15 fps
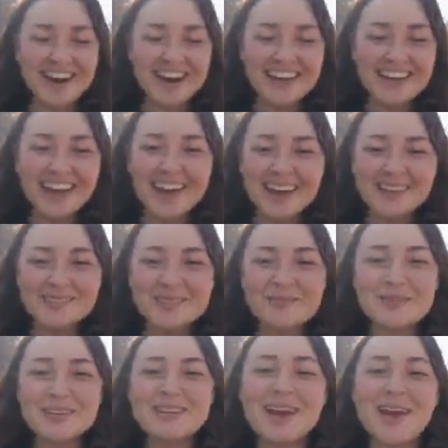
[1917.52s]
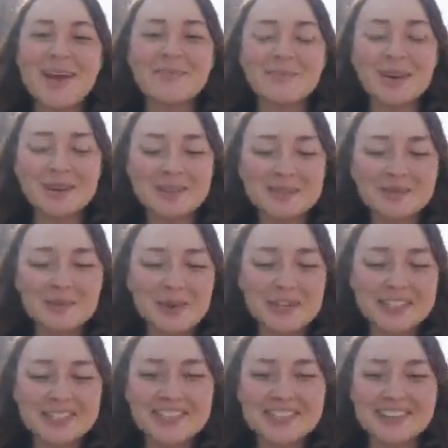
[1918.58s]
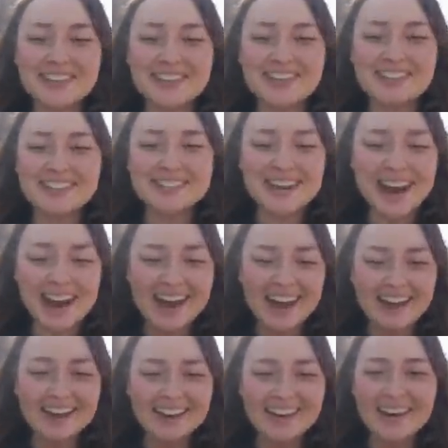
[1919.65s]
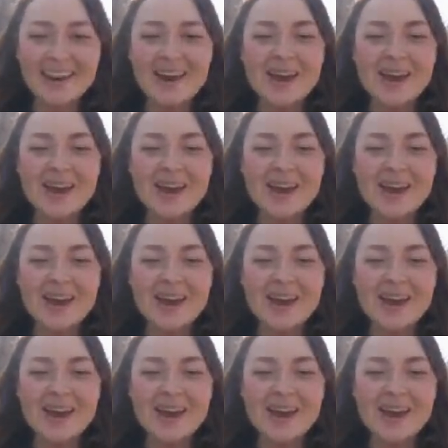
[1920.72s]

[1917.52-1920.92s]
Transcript: Raya. Yeah, so we have gotten some questions in the chat.